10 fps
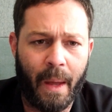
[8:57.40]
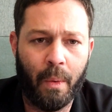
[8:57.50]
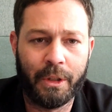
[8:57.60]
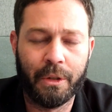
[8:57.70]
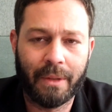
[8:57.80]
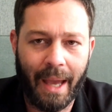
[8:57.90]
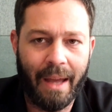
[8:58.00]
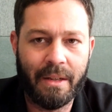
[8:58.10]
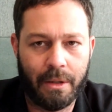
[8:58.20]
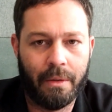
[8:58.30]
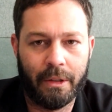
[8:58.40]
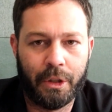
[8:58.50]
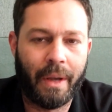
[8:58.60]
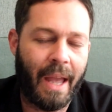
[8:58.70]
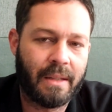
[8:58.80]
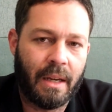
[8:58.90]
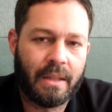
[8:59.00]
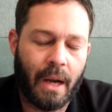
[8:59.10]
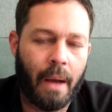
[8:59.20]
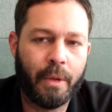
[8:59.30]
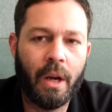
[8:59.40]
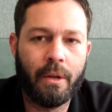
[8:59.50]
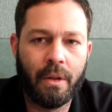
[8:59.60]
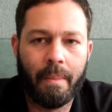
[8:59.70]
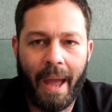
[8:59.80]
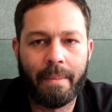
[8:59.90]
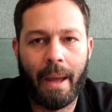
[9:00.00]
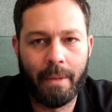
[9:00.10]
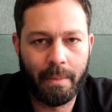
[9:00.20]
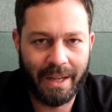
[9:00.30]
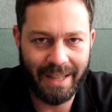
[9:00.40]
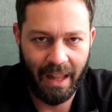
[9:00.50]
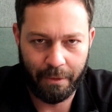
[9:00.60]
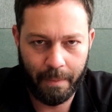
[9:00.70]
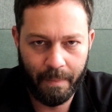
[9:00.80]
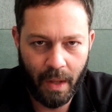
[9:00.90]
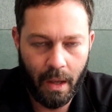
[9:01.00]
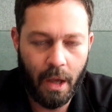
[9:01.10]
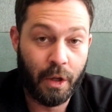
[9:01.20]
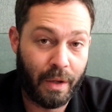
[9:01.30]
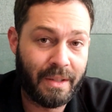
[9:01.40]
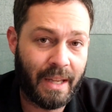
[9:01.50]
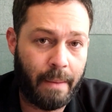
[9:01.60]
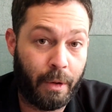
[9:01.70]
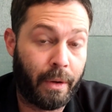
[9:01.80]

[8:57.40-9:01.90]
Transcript: what you can do is you can say, listen, I'm going to do the bank payment myself. You can set up the